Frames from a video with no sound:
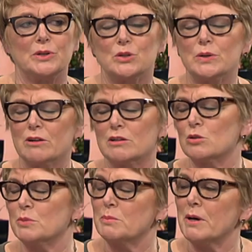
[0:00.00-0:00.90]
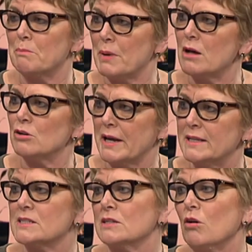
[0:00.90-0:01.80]
we do hear a little bit about bowel
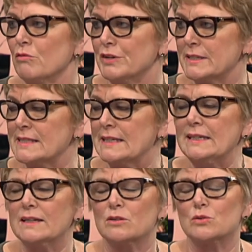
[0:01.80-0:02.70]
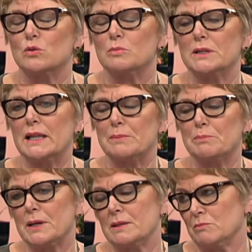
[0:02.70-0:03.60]
cancer, obviously, mm. and I'll talk about,
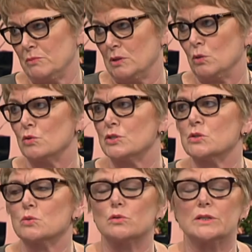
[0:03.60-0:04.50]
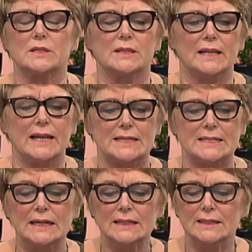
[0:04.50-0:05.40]
about Laura's yeah. story to that later.